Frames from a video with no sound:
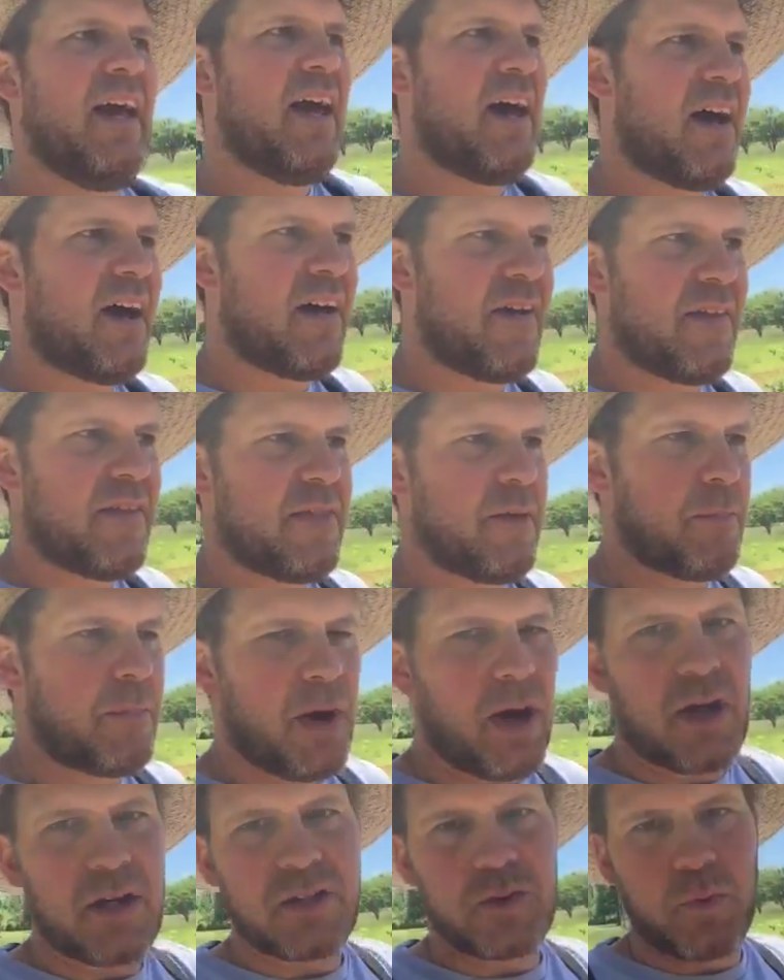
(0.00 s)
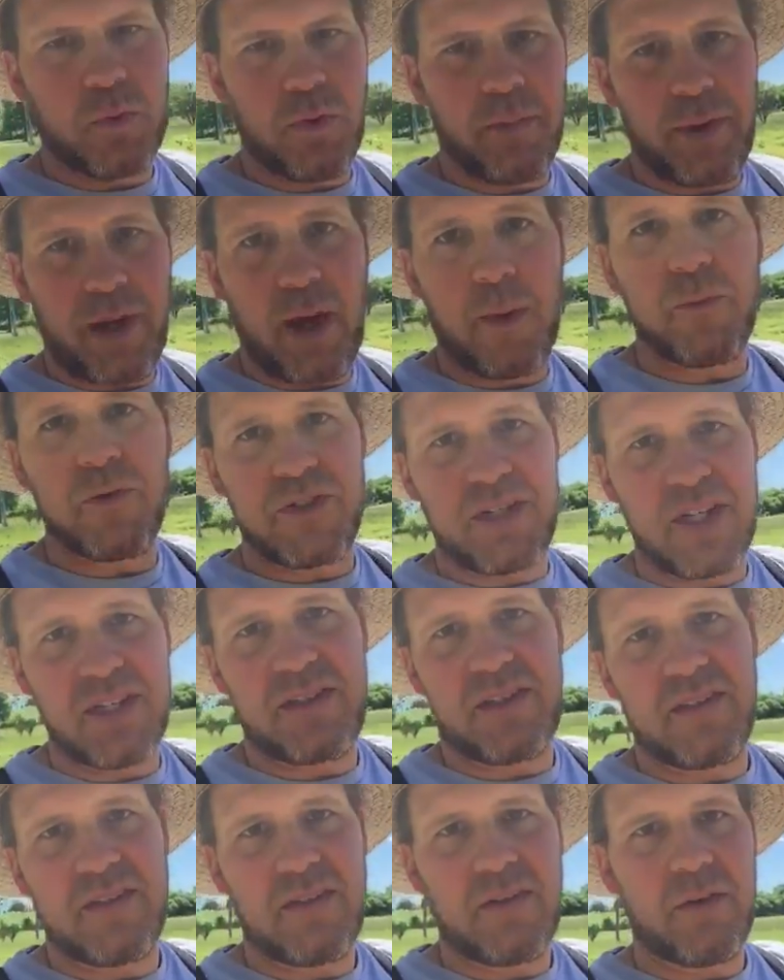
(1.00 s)
the bugs will become
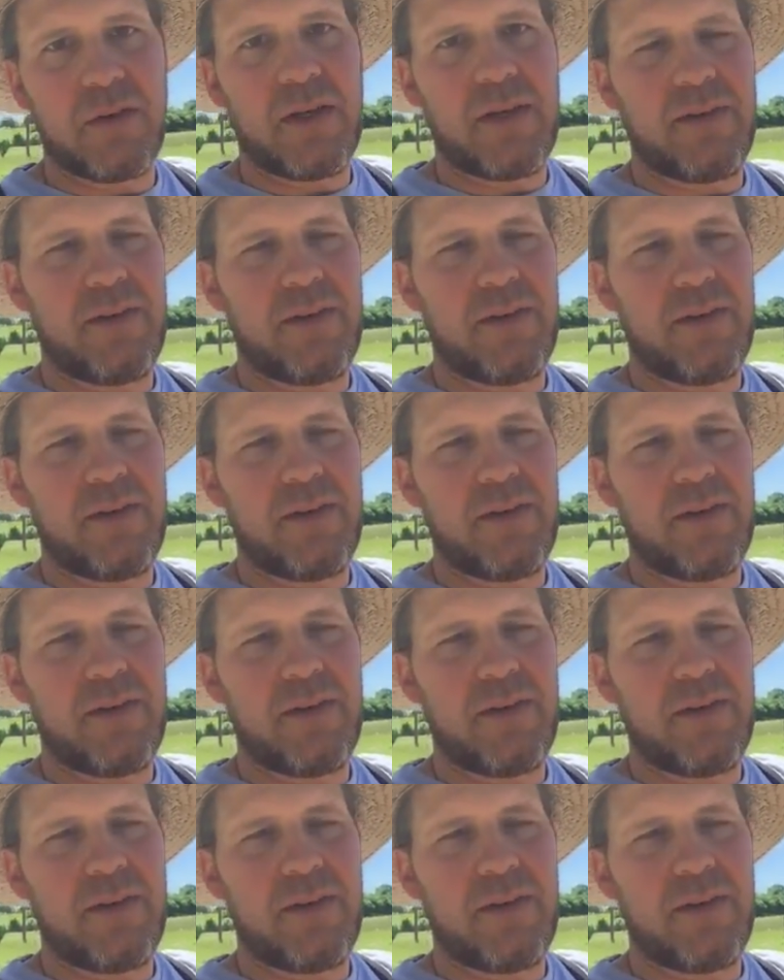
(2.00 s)
resistant to it,